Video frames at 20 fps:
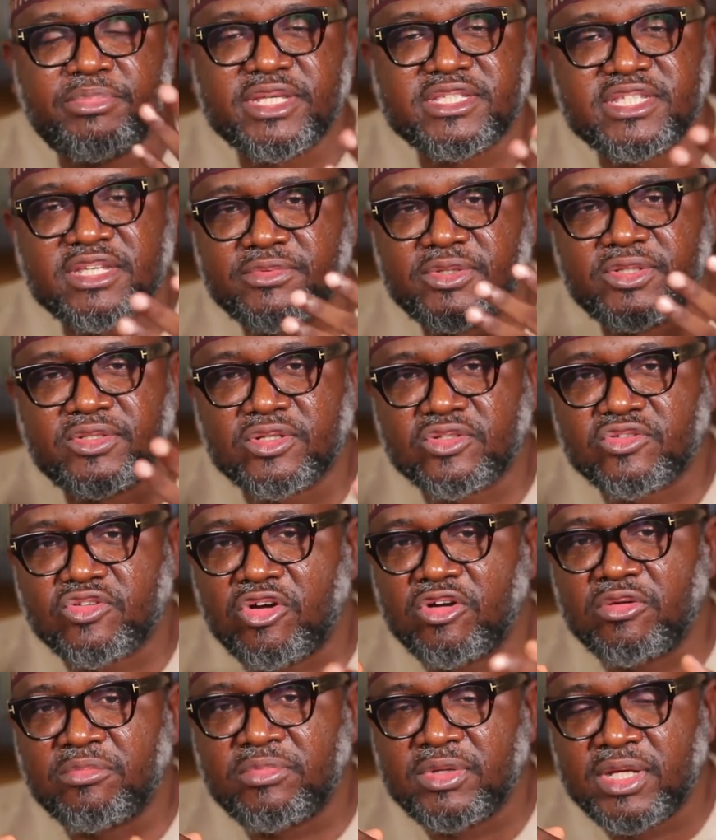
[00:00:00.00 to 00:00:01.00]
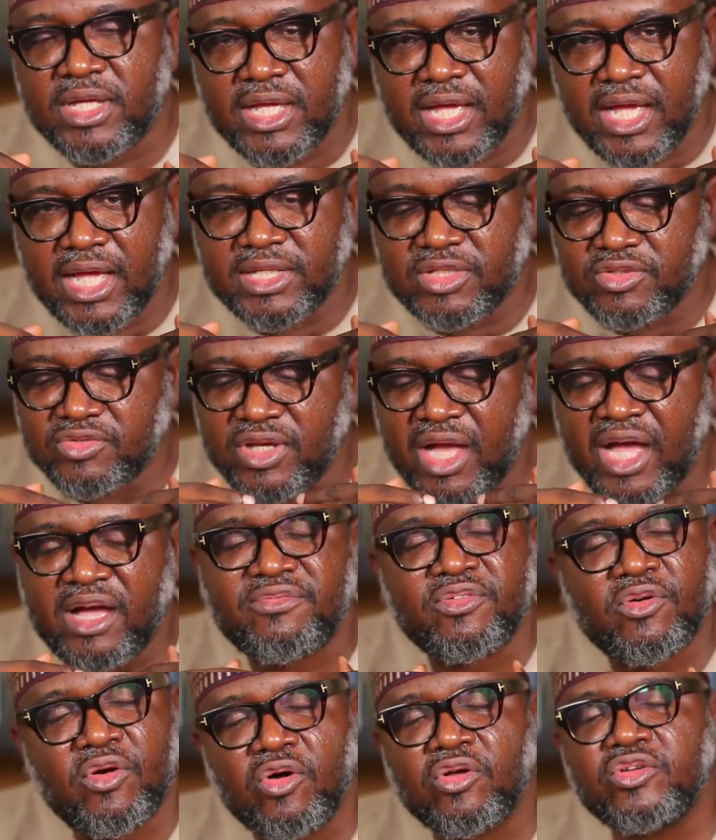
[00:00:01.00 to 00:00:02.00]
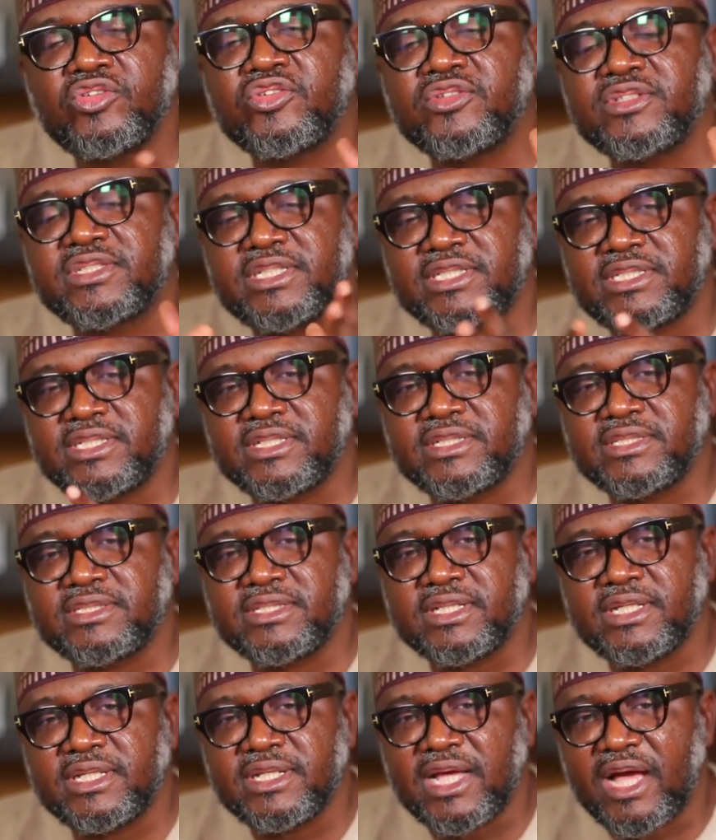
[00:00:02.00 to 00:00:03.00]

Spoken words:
paysabil.com, and you have all those details